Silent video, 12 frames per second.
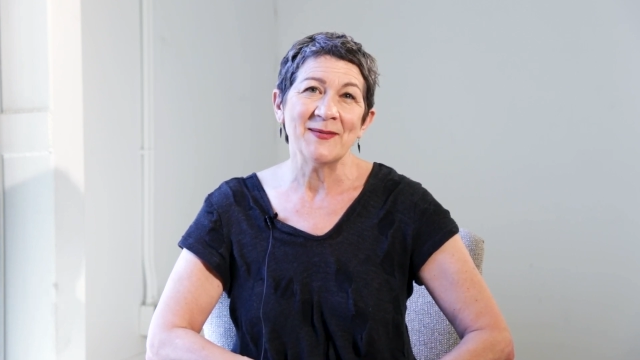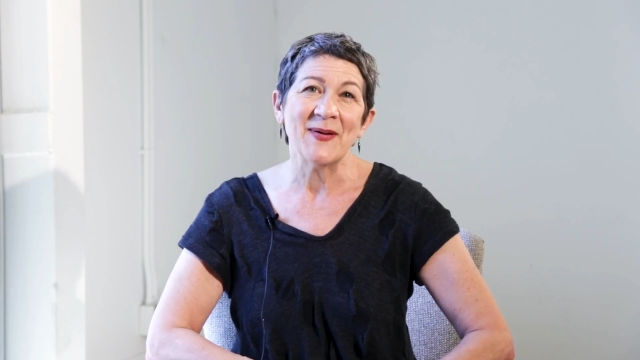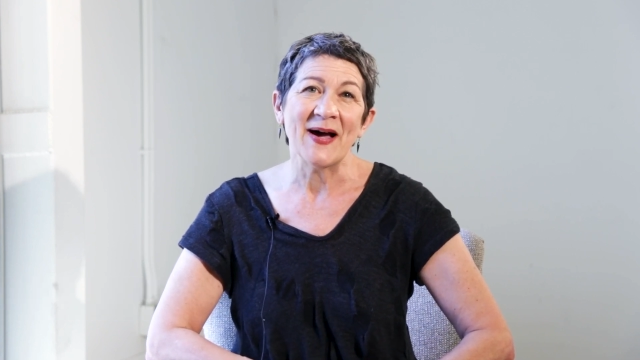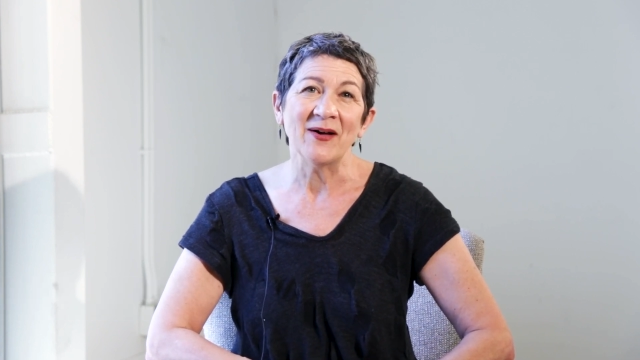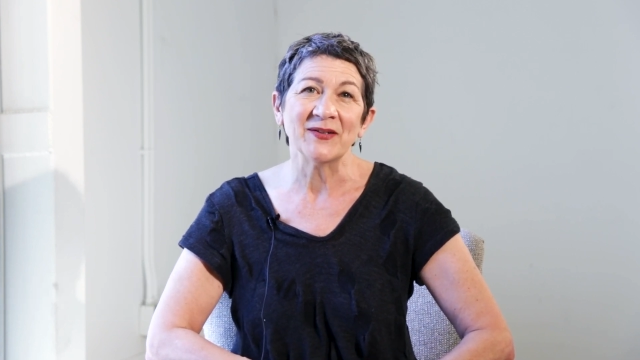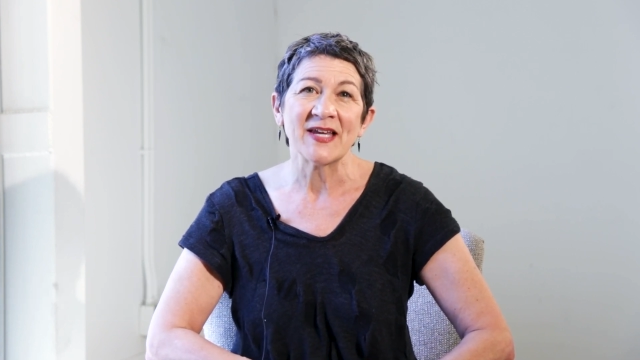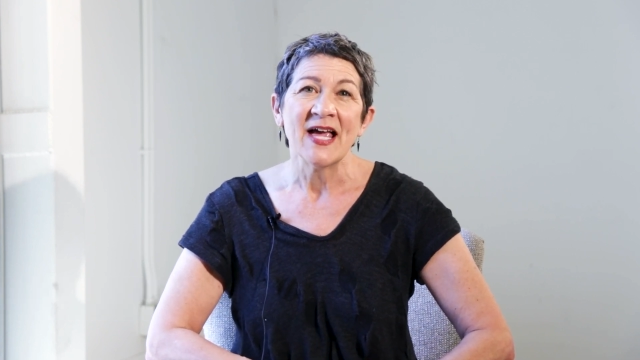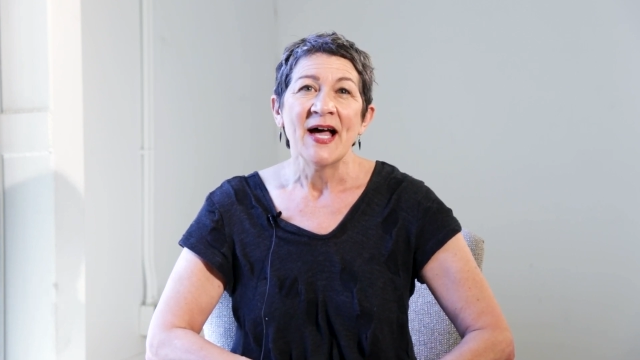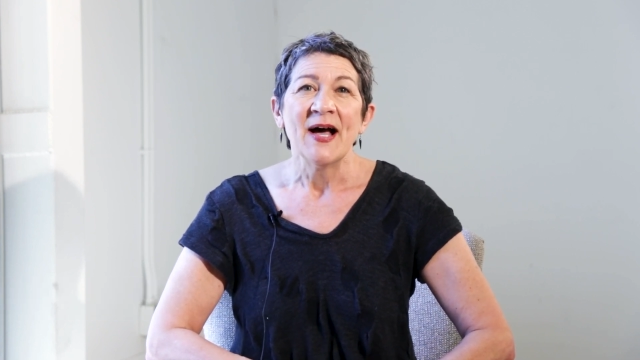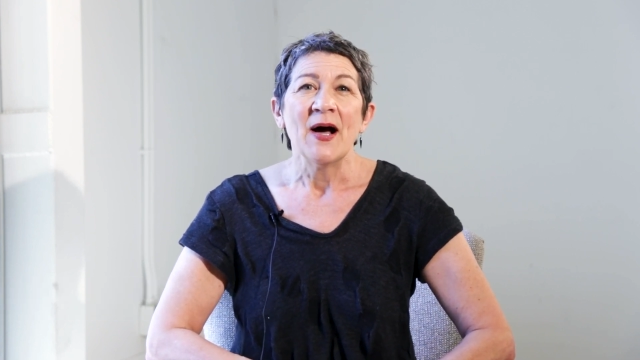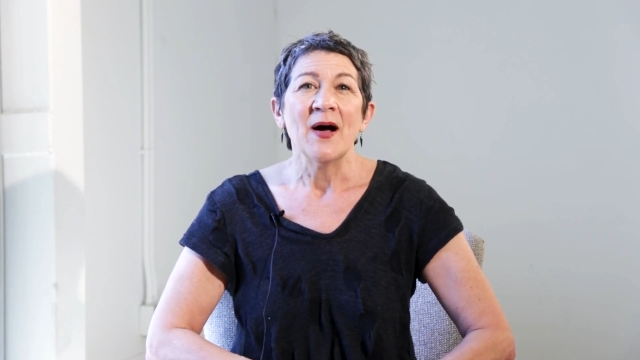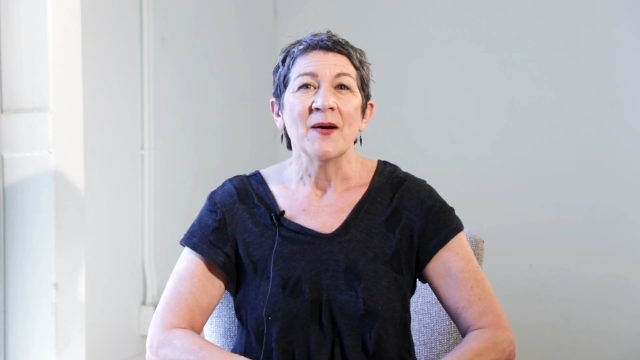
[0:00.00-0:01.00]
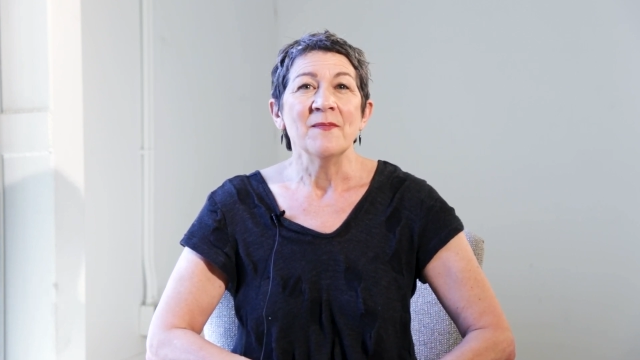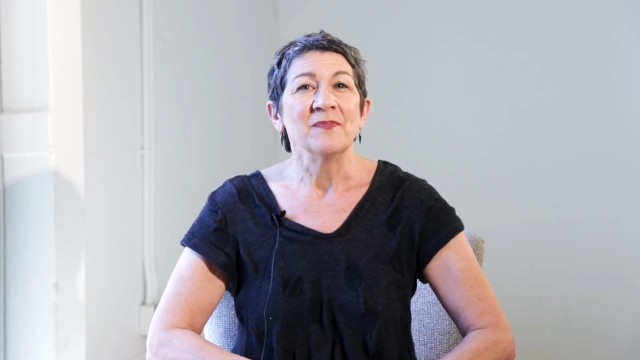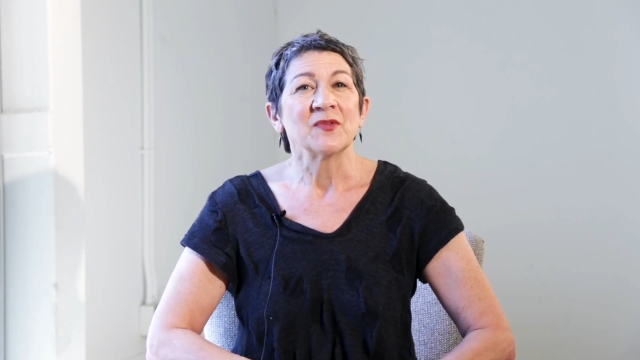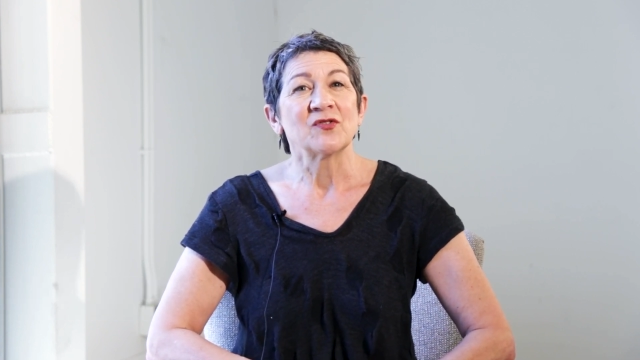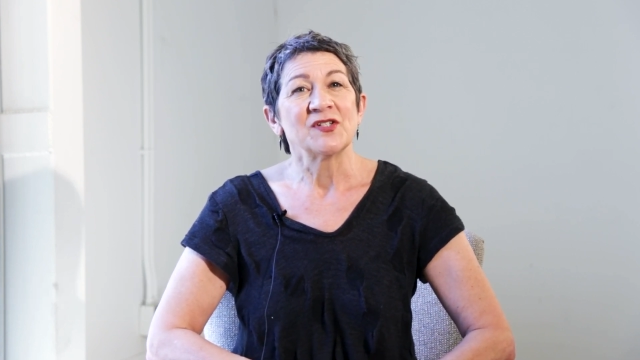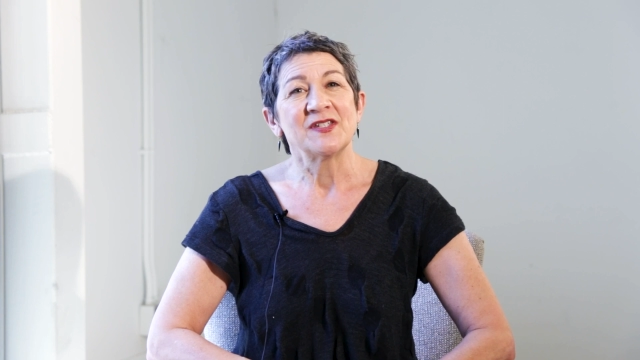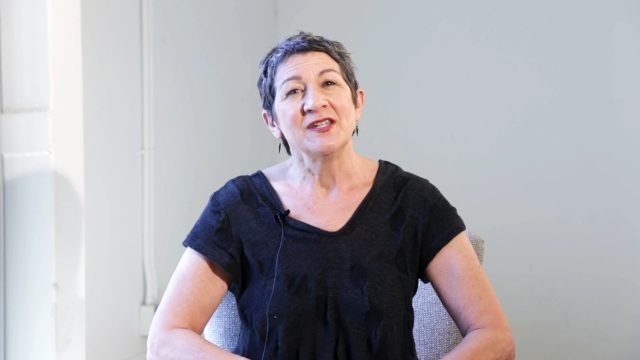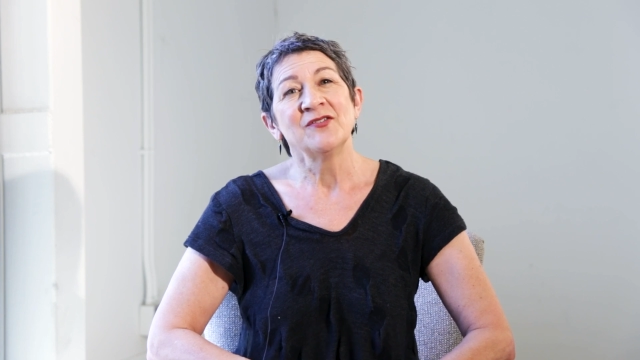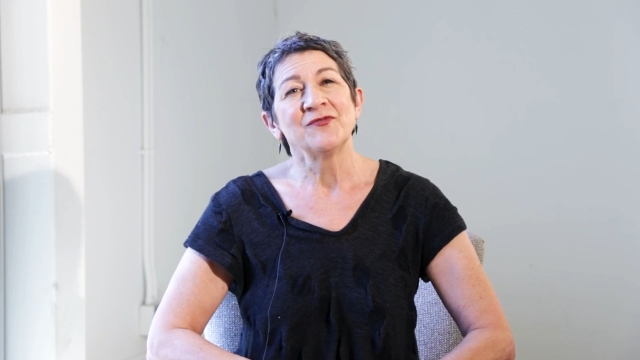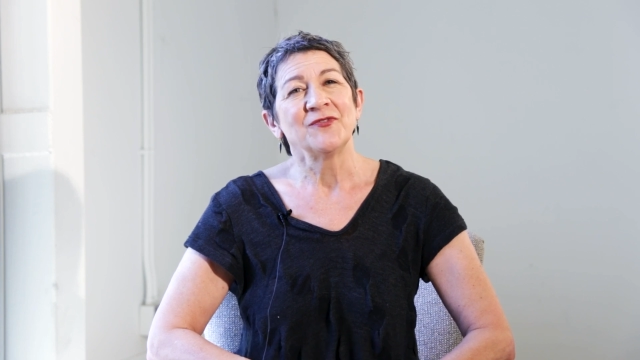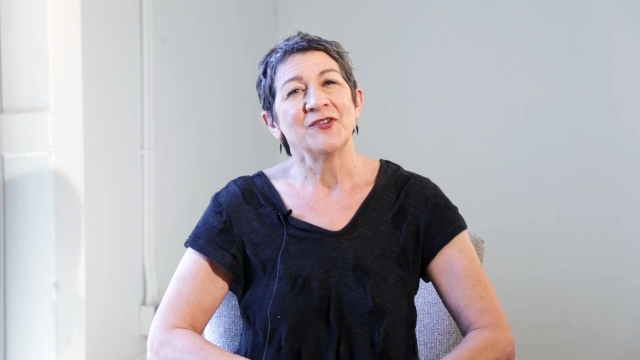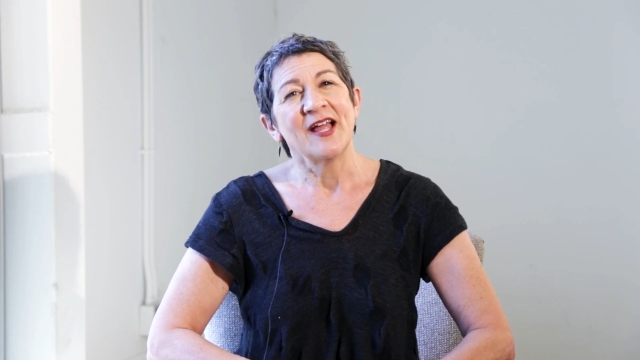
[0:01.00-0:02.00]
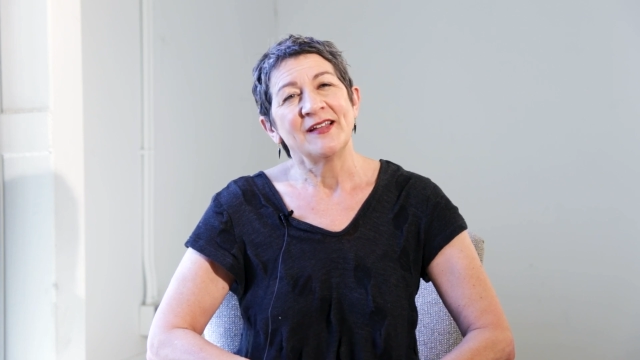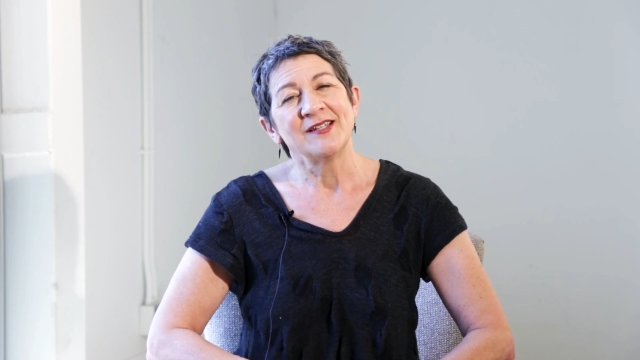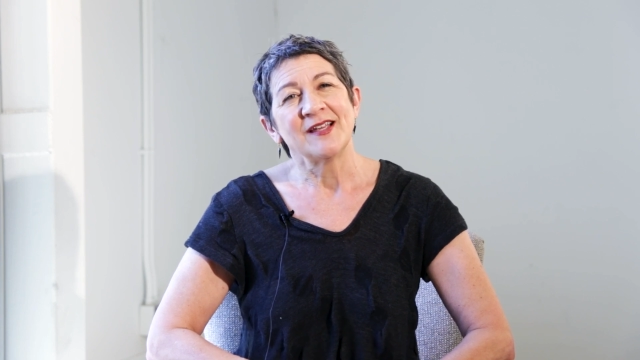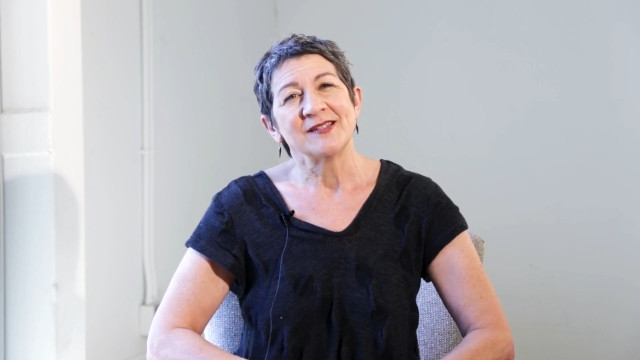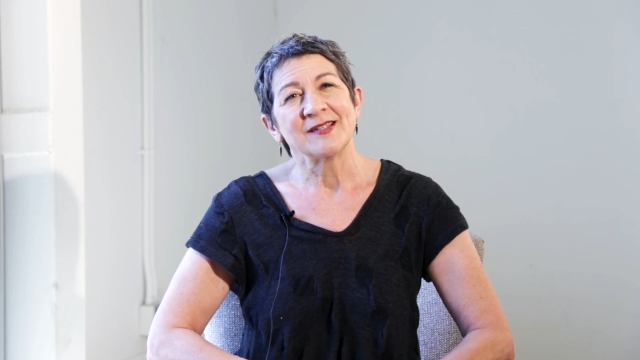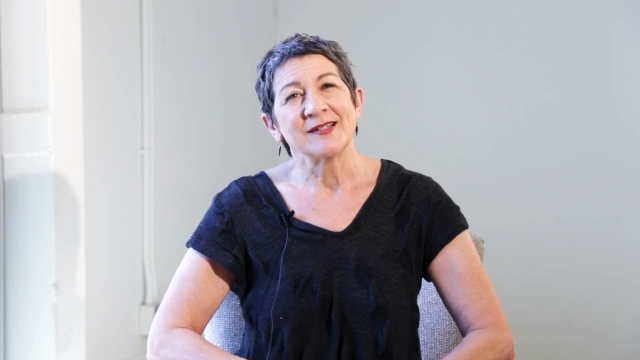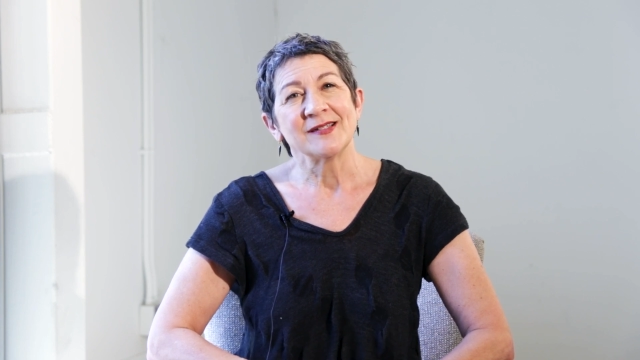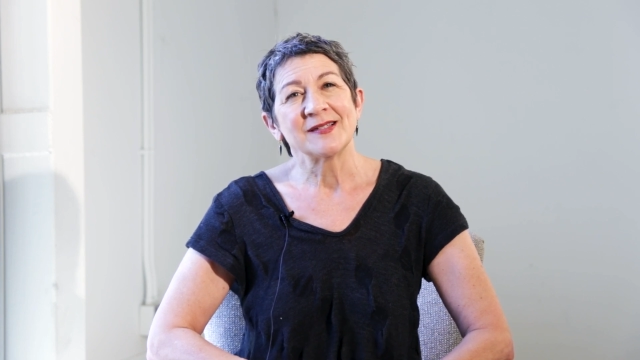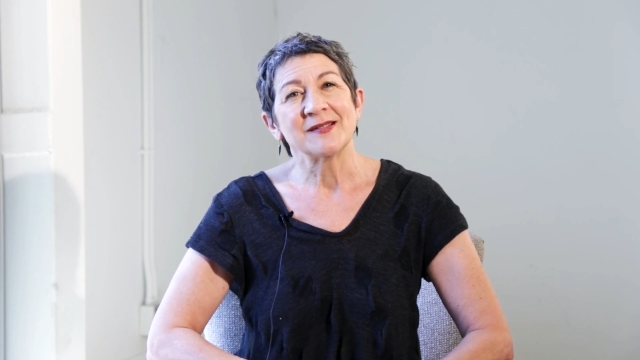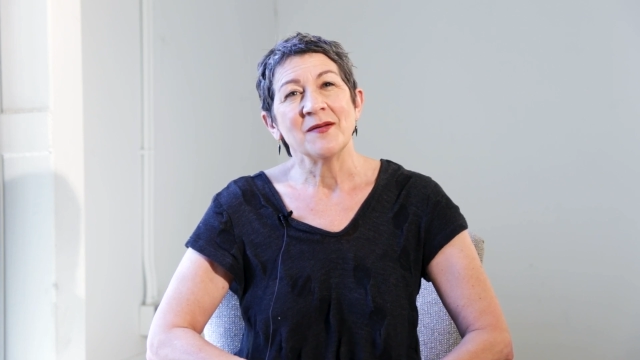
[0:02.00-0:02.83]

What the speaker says: about Christina Fernandez's